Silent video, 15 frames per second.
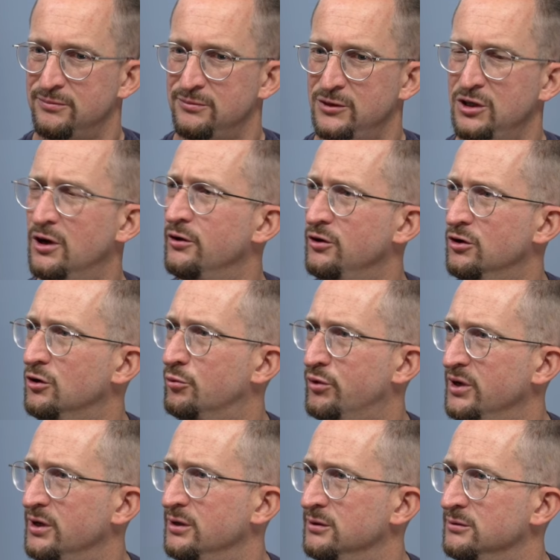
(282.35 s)

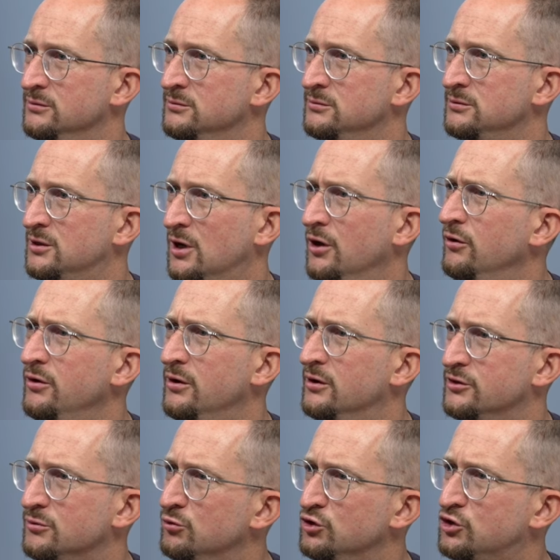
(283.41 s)
European
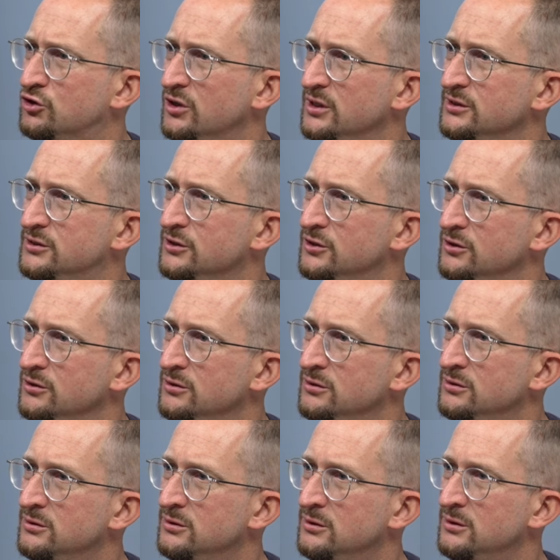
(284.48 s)
colonialism was trying to do.
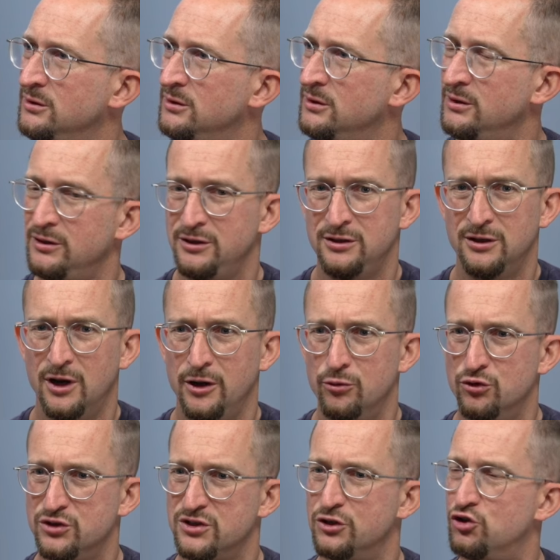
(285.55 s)
It
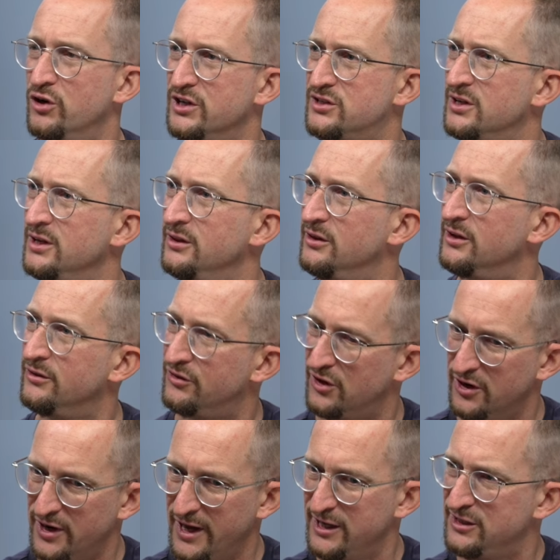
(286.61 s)
was addressing
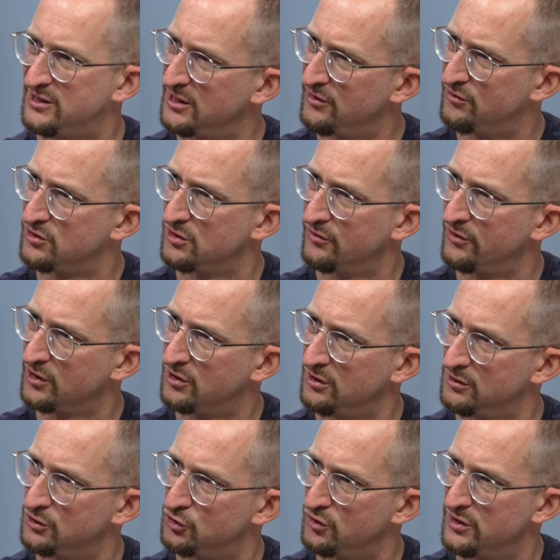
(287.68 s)
the natives of the
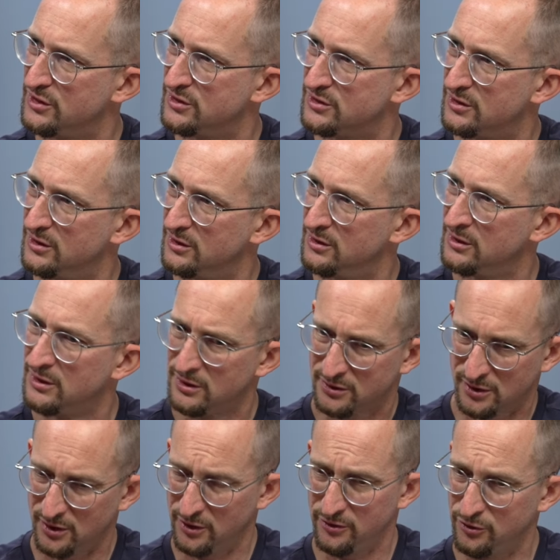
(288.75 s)
countries that
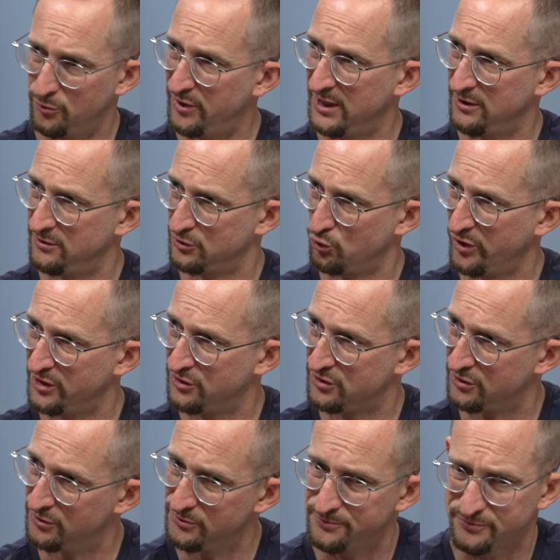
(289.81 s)
colonial powers went
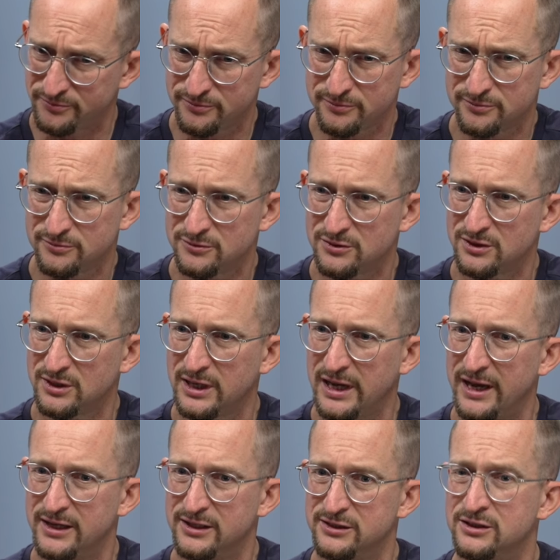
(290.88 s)
to,
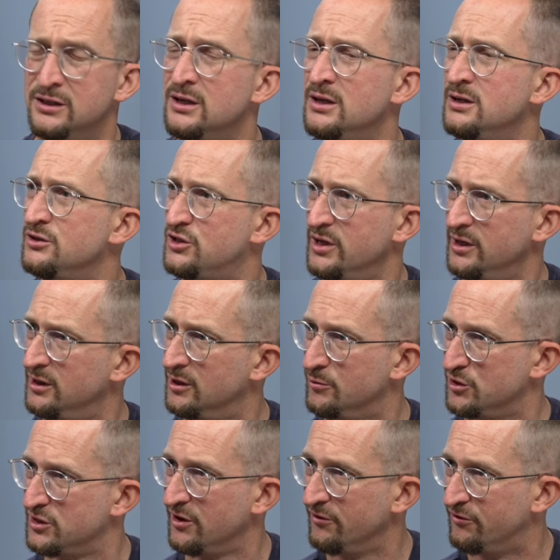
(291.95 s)
and seeing them
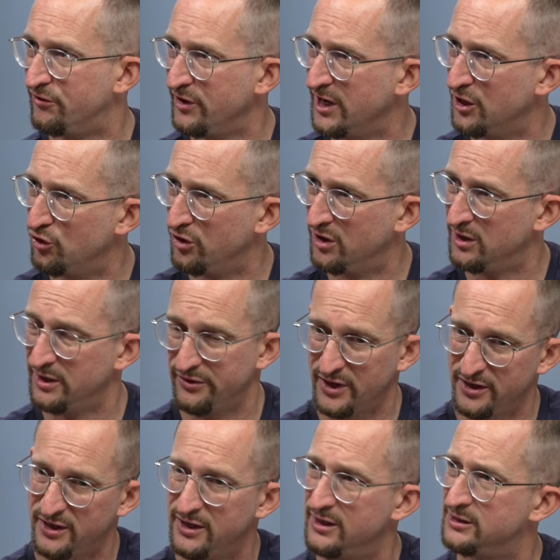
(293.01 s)
as inferior, and
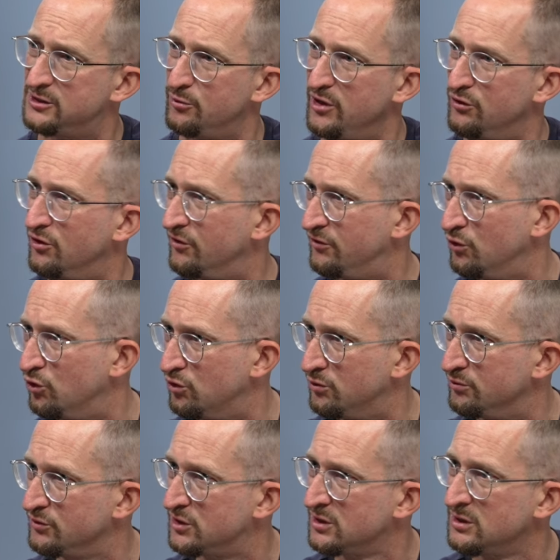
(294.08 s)
they needed to be
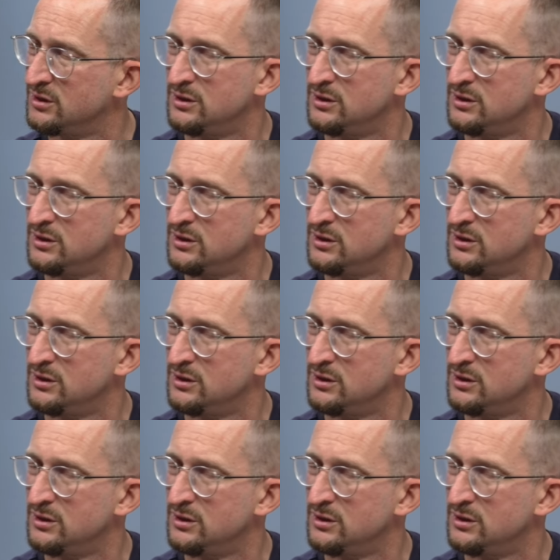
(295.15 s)
reformed.